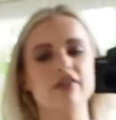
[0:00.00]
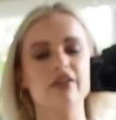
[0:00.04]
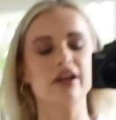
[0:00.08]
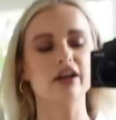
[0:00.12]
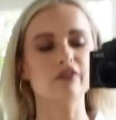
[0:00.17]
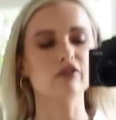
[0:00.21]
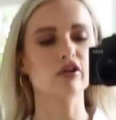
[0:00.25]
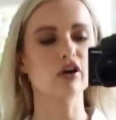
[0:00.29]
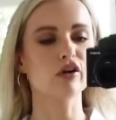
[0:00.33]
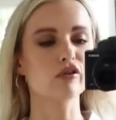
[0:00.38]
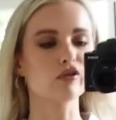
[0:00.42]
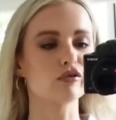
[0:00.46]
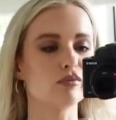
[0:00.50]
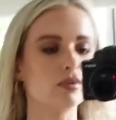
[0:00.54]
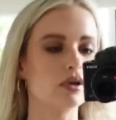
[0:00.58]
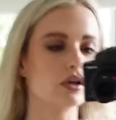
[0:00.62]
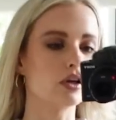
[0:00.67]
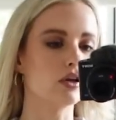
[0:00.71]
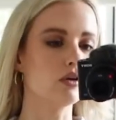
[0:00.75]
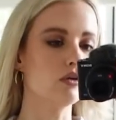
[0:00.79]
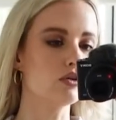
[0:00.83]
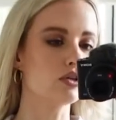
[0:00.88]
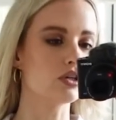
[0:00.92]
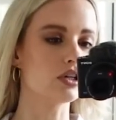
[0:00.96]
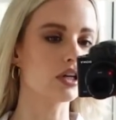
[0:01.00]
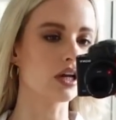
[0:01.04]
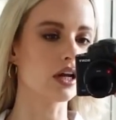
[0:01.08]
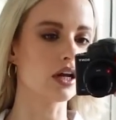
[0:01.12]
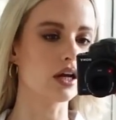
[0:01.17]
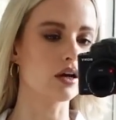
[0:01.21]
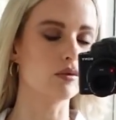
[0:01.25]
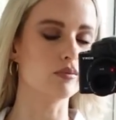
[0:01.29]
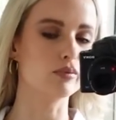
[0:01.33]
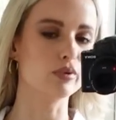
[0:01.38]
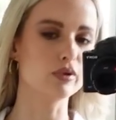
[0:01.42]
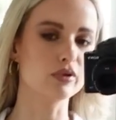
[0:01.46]
And then I've gone for my
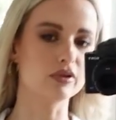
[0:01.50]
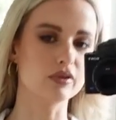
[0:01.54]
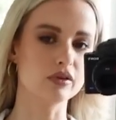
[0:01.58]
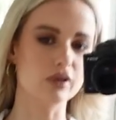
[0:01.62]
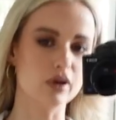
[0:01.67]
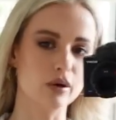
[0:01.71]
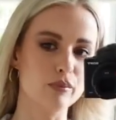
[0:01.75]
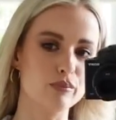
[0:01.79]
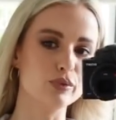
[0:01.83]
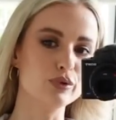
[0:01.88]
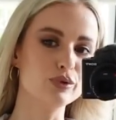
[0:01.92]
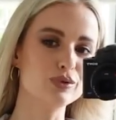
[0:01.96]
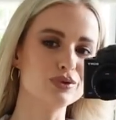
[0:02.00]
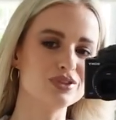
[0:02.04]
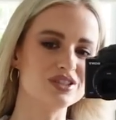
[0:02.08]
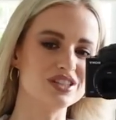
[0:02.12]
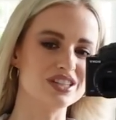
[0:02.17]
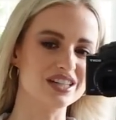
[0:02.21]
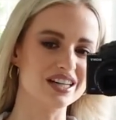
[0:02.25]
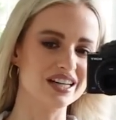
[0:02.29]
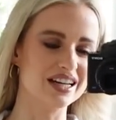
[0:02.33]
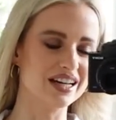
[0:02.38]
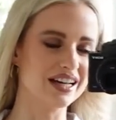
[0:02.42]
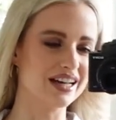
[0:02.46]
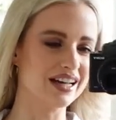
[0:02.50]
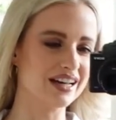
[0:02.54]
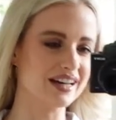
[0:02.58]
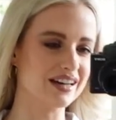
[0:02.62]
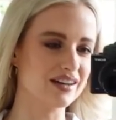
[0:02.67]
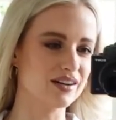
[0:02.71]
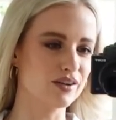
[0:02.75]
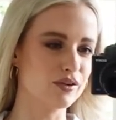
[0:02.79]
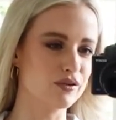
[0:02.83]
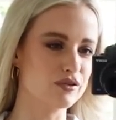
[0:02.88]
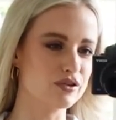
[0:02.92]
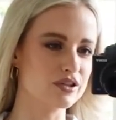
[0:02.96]
Gucci
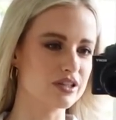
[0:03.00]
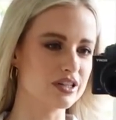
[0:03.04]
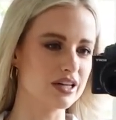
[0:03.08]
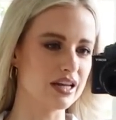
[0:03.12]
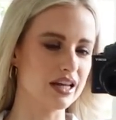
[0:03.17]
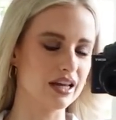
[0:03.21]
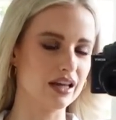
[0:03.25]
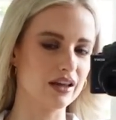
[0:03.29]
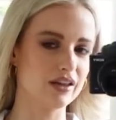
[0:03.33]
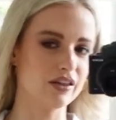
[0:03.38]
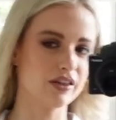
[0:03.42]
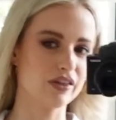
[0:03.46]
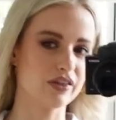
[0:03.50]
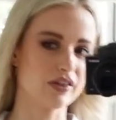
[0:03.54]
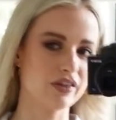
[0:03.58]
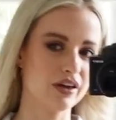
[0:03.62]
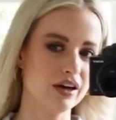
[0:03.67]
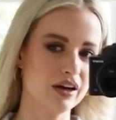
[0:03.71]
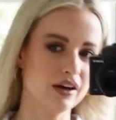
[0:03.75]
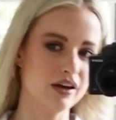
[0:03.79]
bustier underneath